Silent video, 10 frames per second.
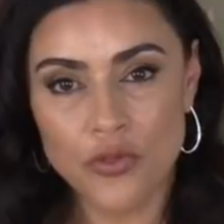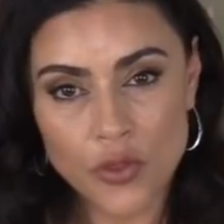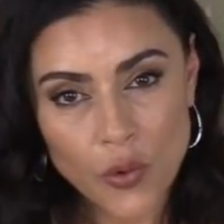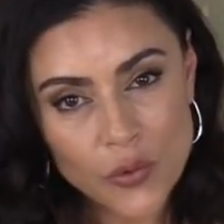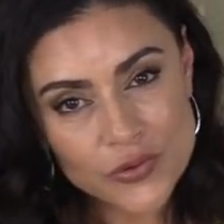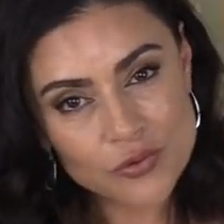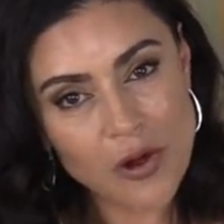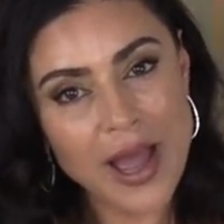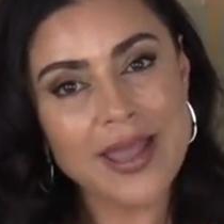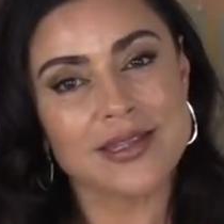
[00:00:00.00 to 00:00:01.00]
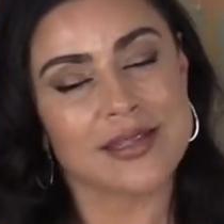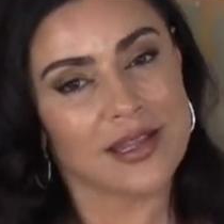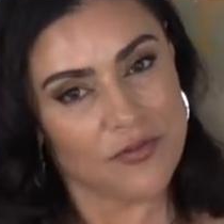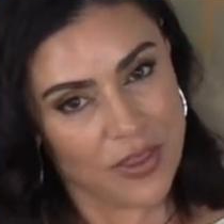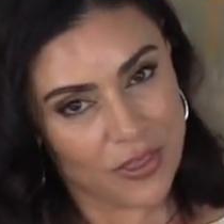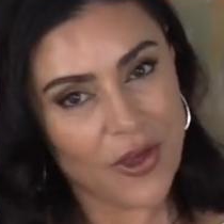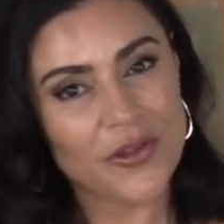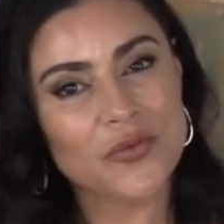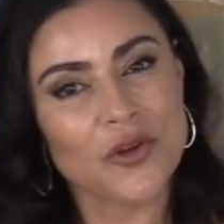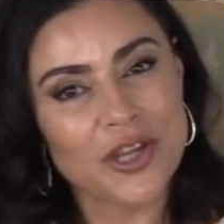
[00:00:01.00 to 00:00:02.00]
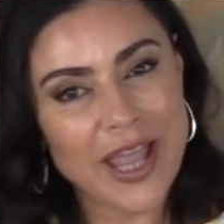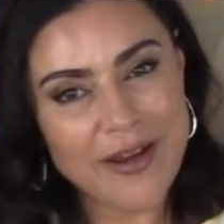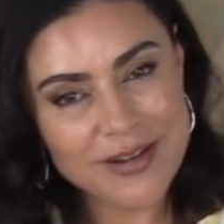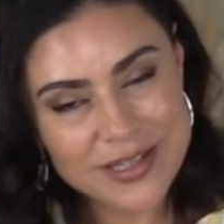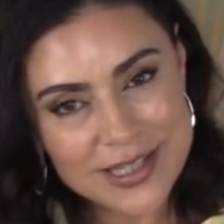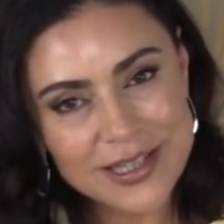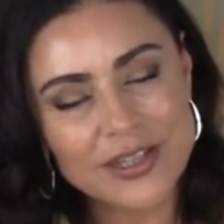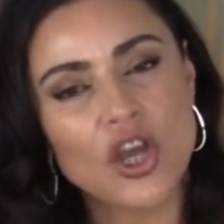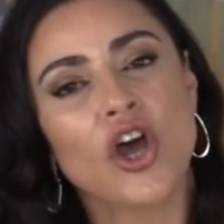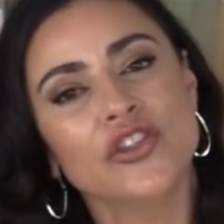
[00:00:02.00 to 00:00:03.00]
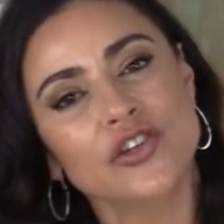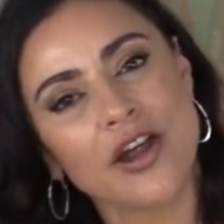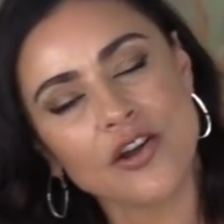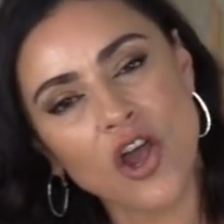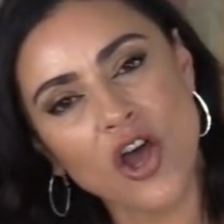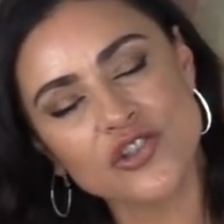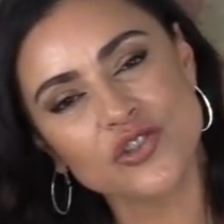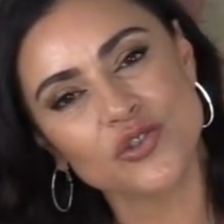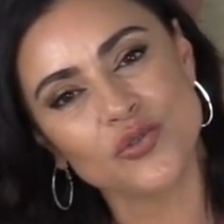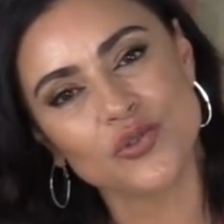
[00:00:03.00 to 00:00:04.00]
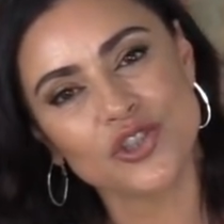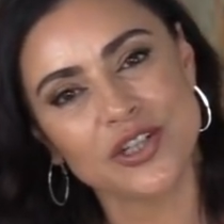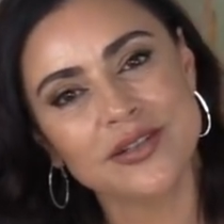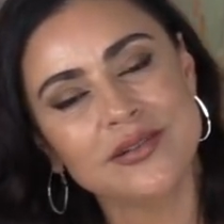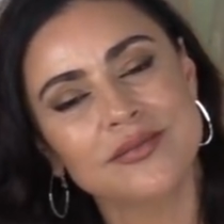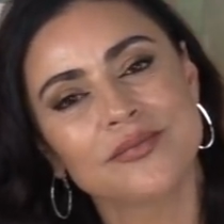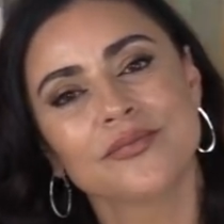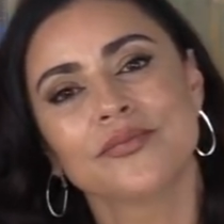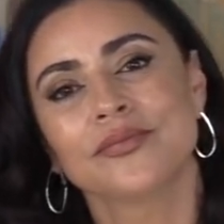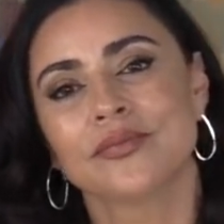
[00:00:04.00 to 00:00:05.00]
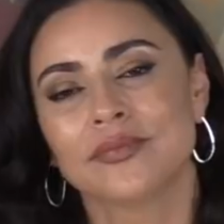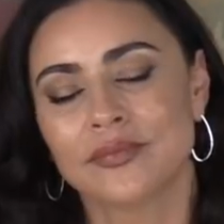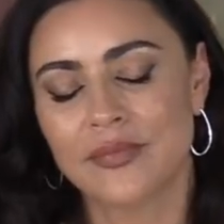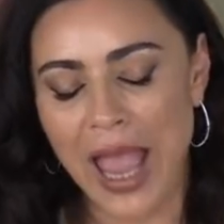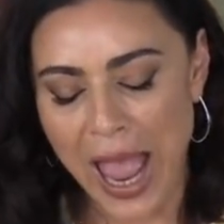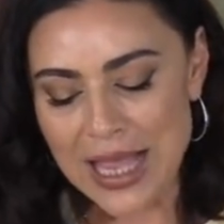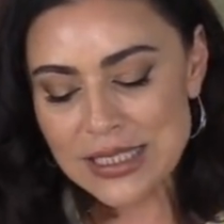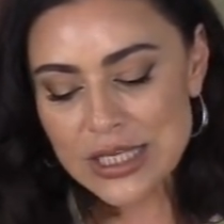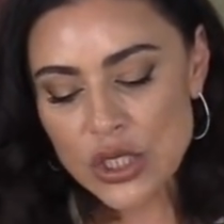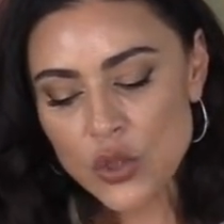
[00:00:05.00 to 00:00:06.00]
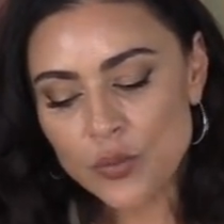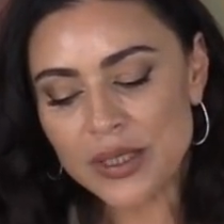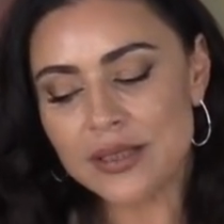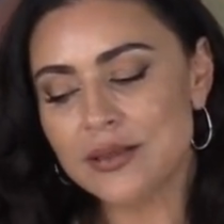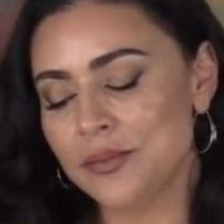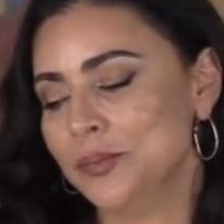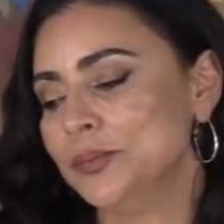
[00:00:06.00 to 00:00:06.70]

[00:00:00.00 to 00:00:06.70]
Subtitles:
those rights that we thought were guaranteed under our Constitution as human,